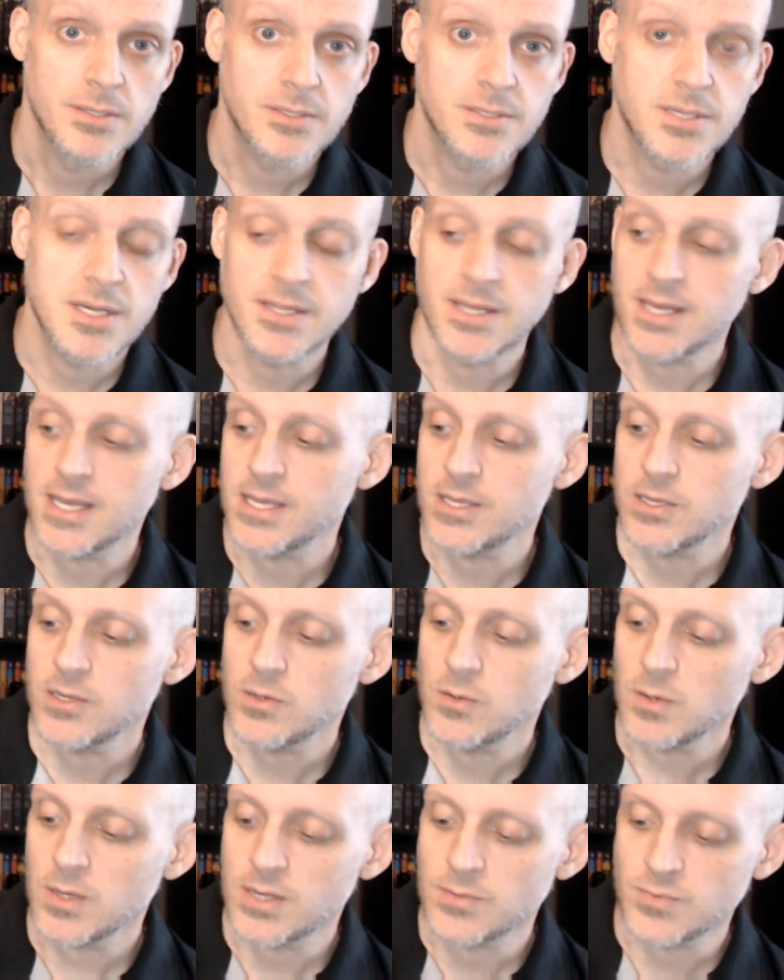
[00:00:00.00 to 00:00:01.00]
to the
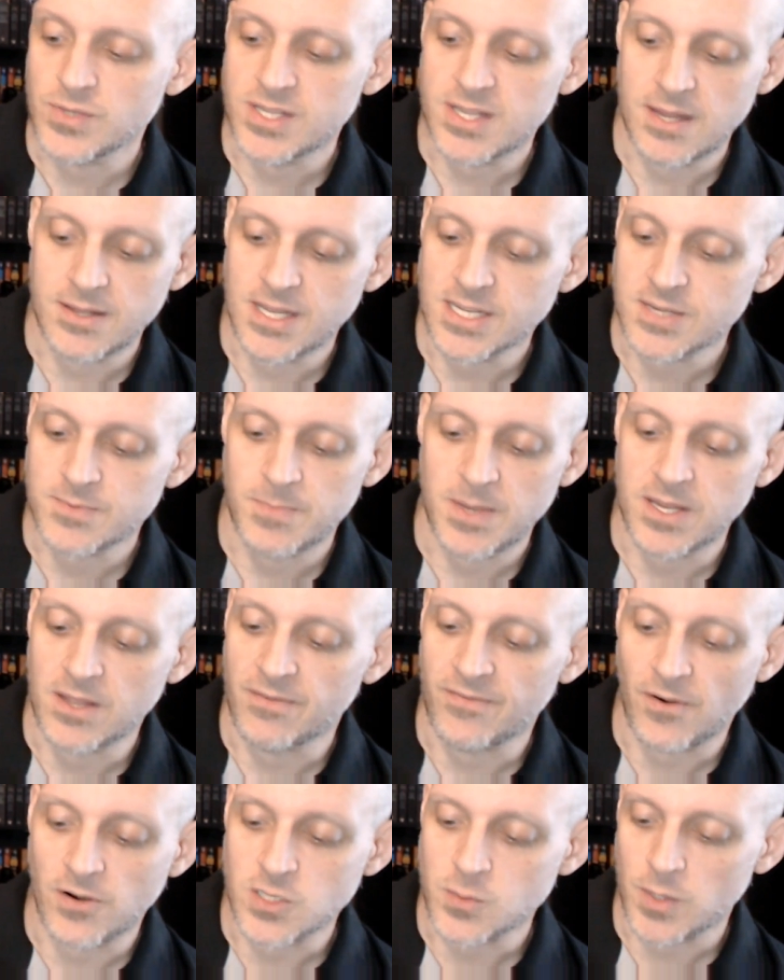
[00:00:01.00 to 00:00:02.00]
EU. This would be the
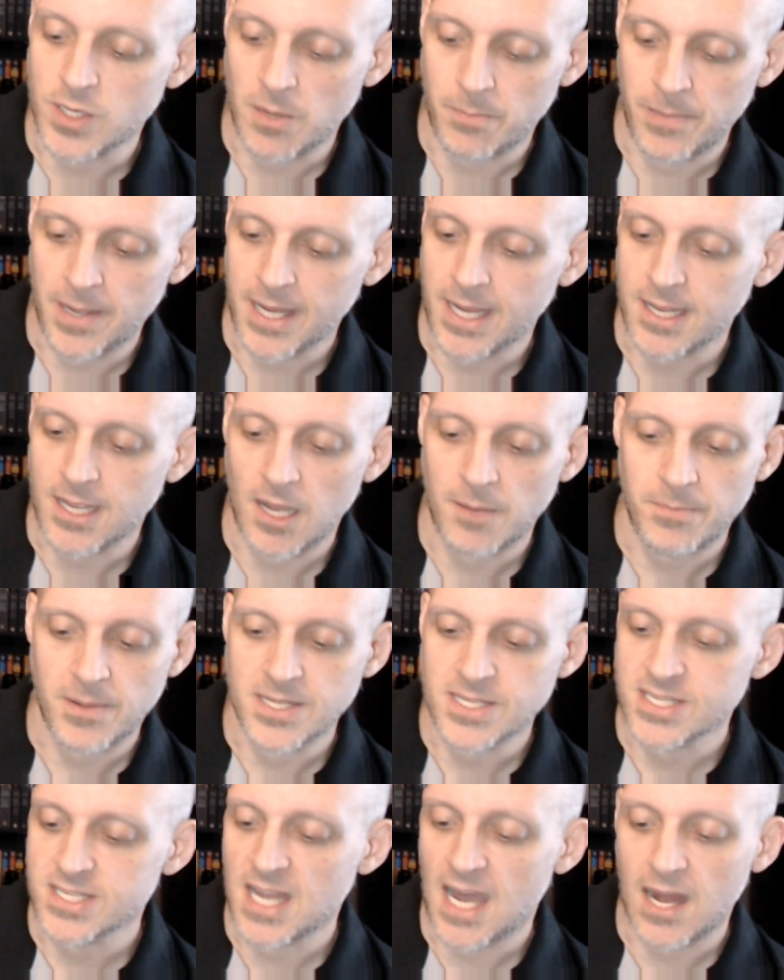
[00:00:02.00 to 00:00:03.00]
first one you're picking up.
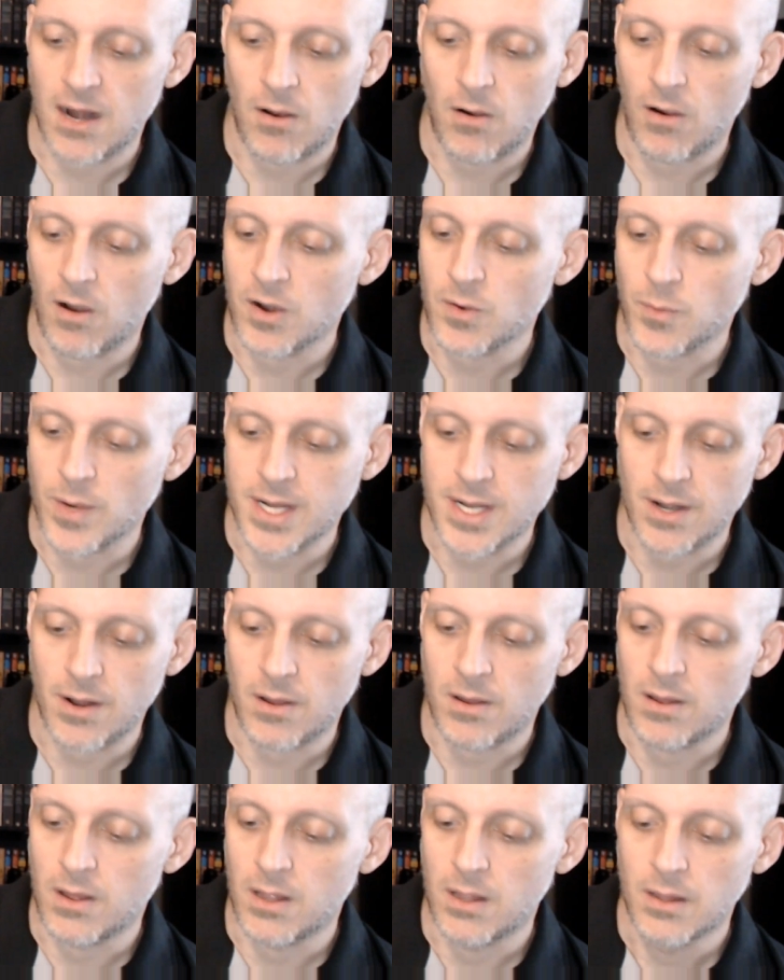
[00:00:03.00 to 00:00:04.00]
It's not a hard read at
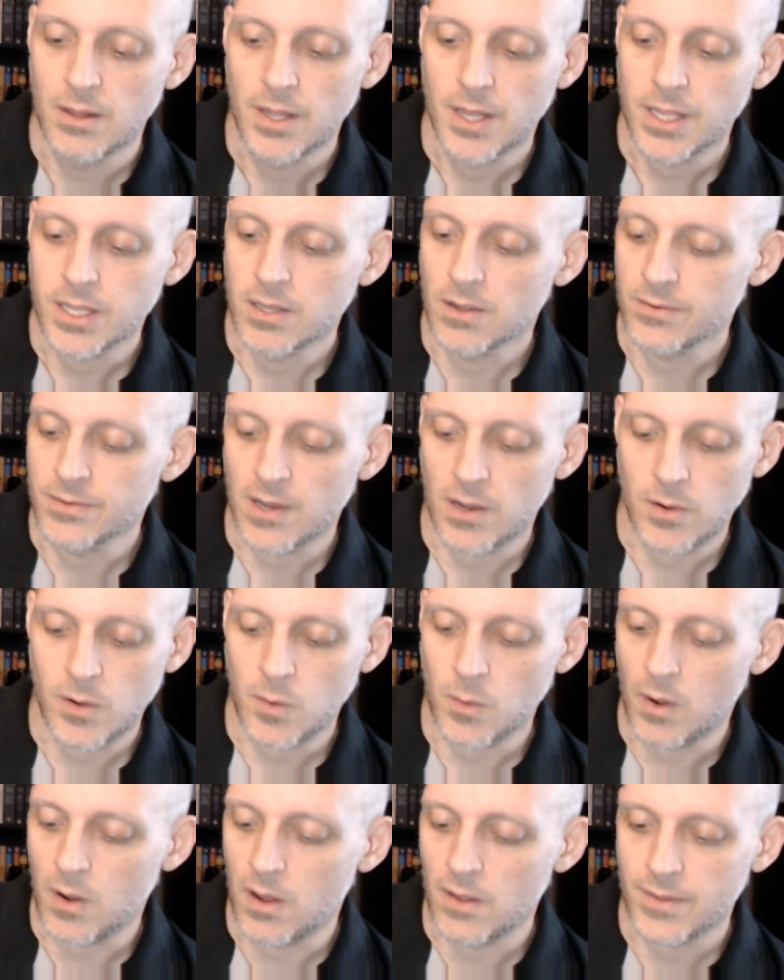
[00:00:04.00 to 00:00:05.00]
all. You'll know
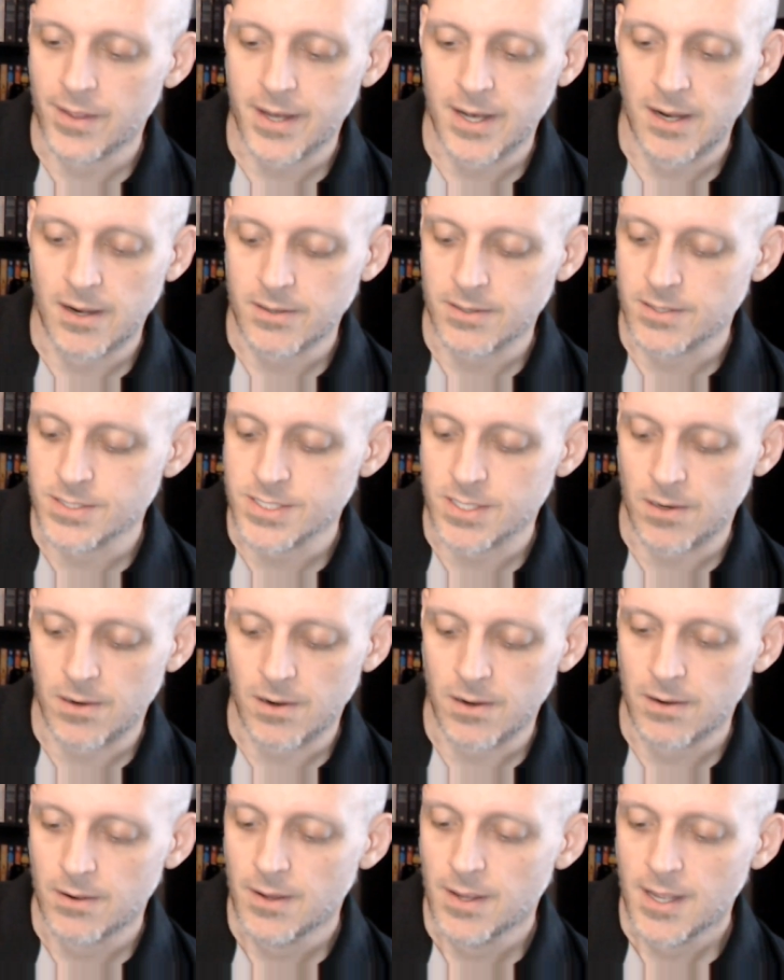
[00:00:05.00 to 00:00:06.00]
who all the characters
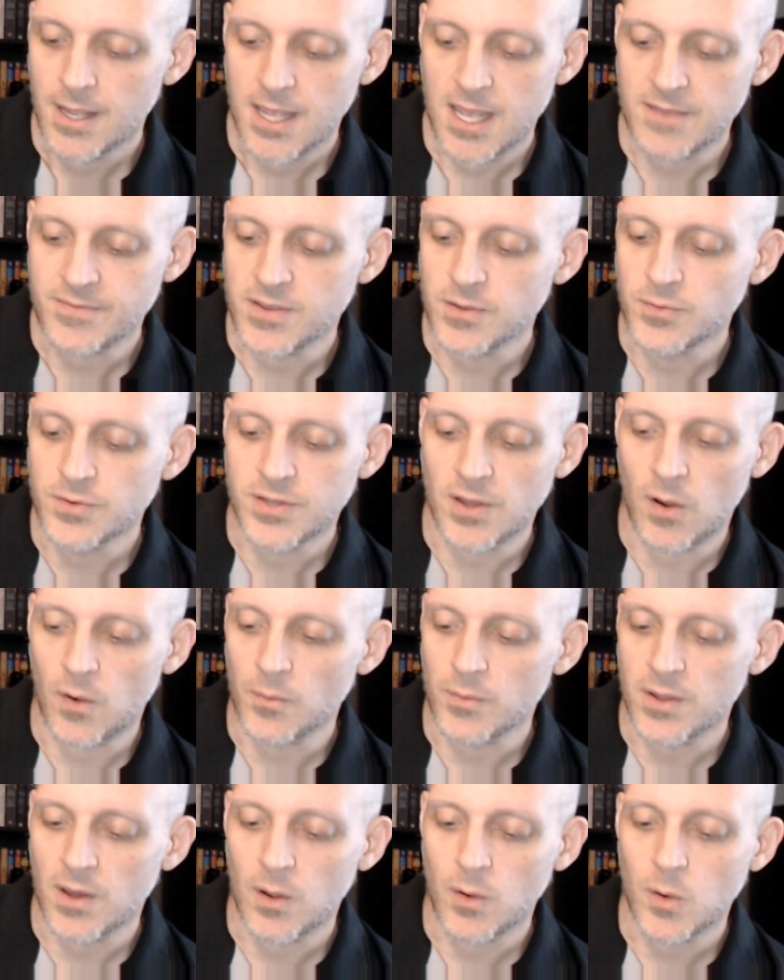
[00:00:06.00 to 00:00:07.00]
are. If you
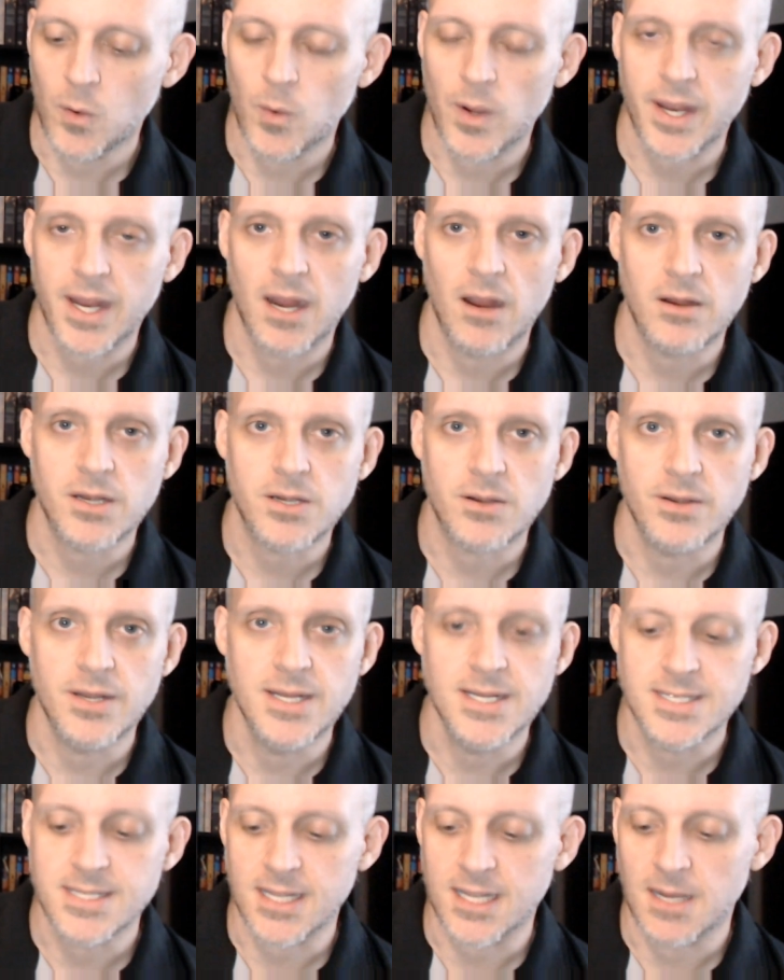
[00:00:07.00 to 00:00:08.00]
don't know who a character
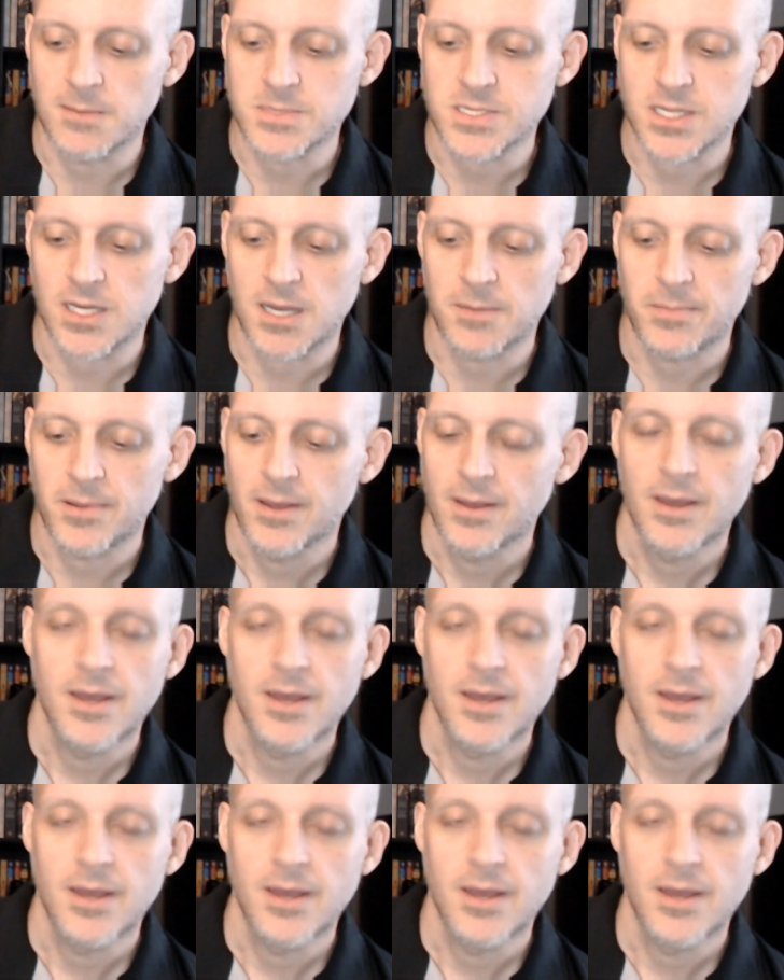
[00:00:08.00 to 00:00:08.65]
is, it comes up.